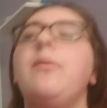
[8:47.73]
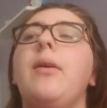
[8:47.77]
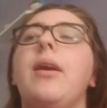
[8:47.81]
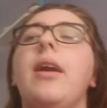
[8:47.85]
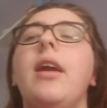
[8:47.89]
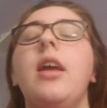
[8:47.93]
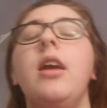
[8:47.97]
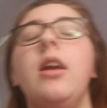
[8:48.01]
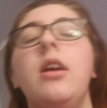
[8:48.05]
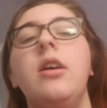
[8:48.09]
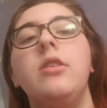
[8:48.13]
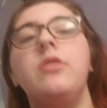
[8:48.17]

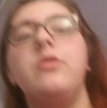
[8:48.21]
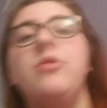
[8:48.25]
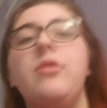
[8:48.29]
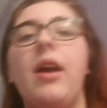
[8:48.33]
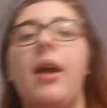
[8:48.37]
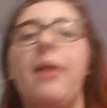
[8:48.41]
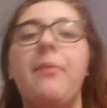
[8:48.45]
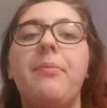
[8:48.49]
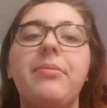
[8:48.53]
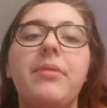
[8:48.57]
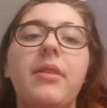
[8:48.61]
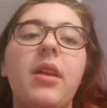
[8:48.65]
Anyway,
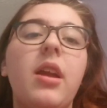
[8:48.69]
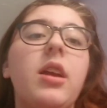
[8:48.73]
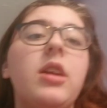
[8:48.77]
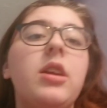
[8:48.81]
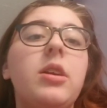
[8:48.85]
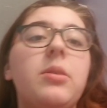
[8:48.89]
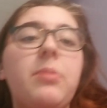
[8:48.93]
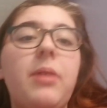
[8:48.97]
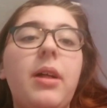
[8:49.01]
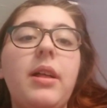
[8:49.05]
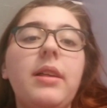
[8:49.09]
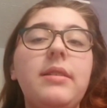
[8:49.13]
so yeah,
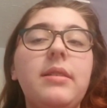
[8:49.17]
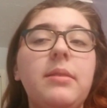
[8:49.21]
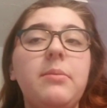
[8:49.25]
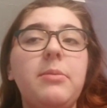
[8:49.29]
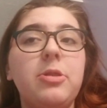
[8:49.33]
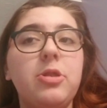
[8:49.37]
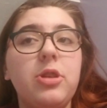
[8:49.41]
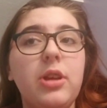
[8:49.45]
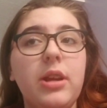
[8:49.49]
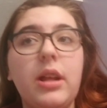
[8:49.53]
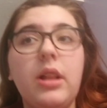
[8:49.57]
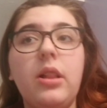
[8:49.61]
you'll
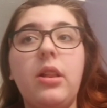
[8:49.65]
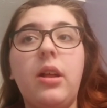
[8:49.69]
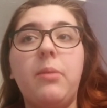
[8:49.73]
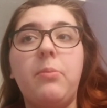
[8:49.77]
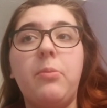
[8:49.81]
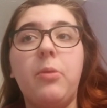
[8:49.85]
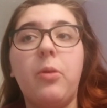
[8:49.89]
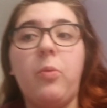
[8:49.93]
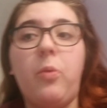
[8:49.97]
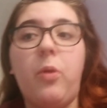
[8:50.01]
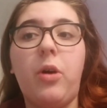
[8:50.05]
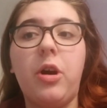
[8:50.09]
probably see me drink
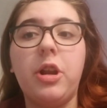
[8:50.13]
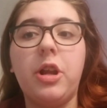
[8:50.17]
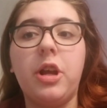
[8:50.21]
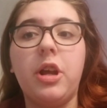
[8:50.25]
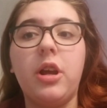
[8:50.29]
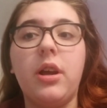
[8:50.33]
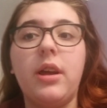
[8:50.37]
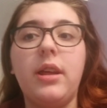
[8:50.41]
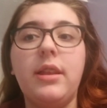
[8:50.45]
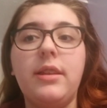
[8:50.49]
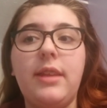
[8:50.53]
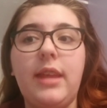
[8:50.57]
a lot more
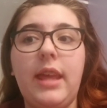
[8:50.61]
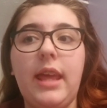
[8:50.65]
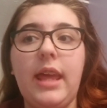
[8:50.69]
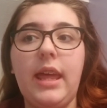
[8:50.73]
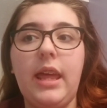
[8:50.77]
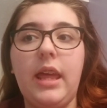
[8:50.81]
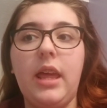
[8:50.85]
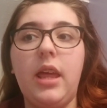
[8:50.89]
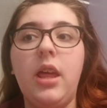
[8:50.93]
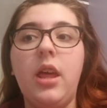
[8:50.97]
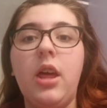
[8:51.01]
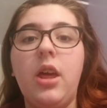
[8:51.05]
water and
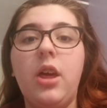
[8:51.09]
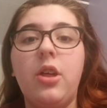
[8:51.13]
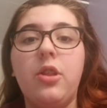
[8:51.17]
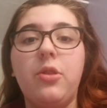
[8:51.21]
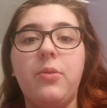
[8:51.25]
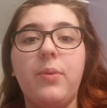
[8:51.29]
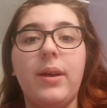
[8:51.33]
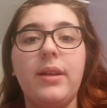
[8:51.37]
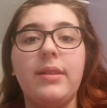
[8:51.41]
tea